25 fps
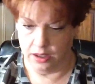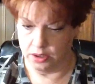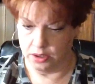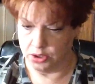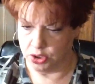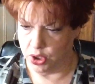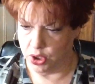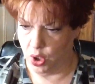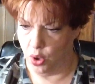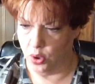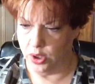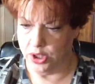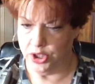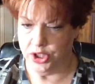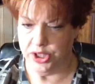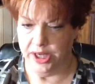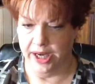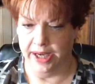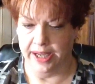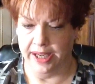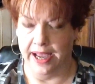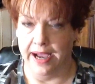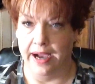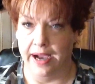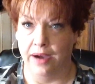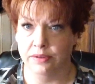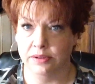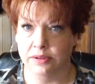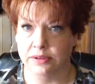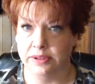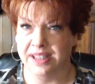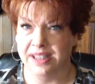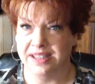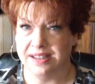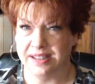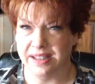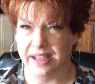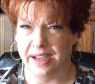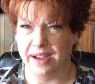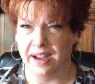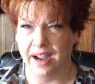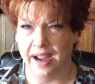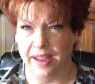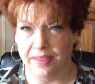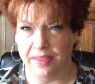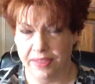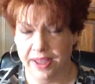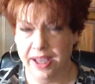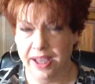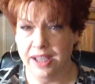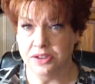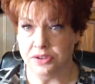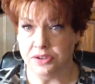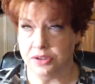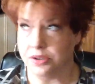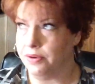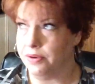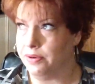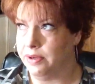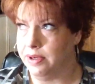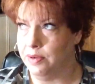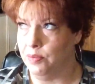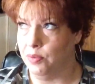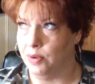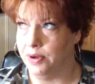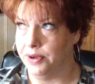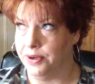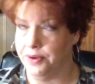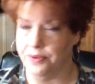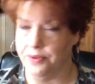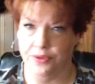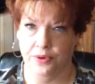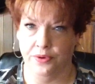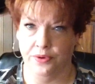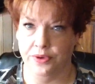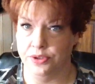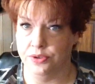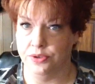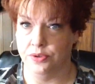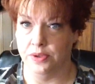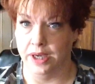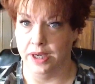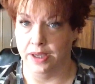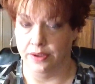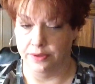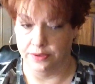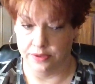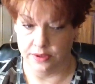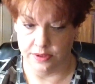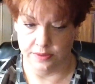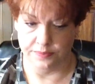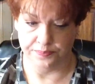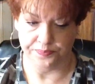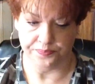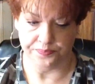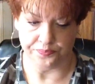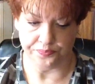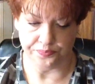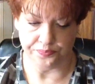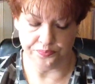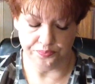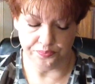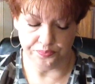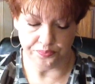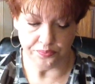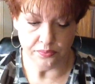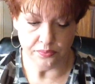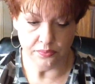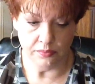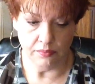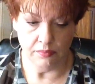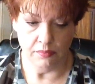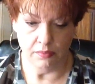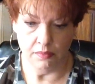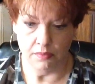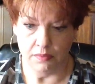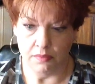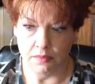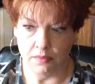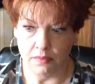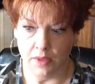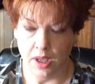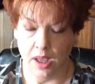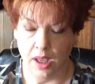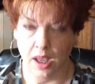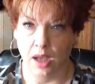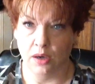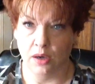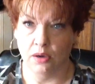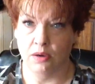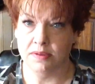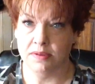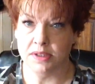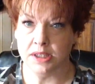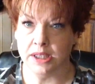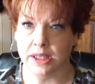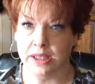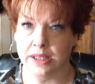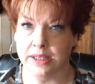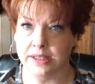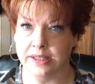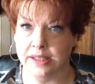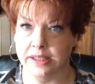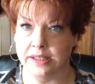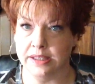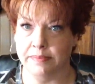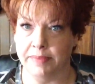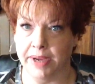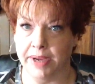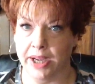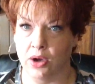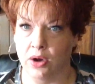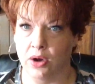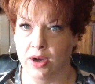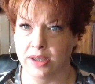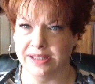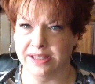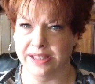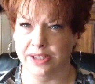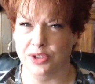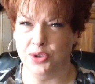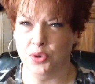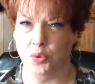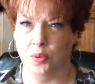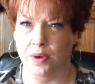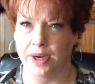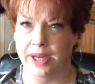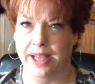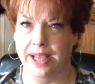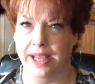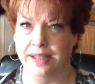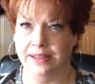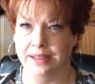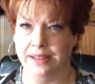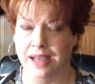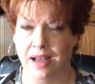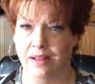go to checkout, and it's like, I think it's $31 or $32. And all of a sudden it says in my card it's like $28.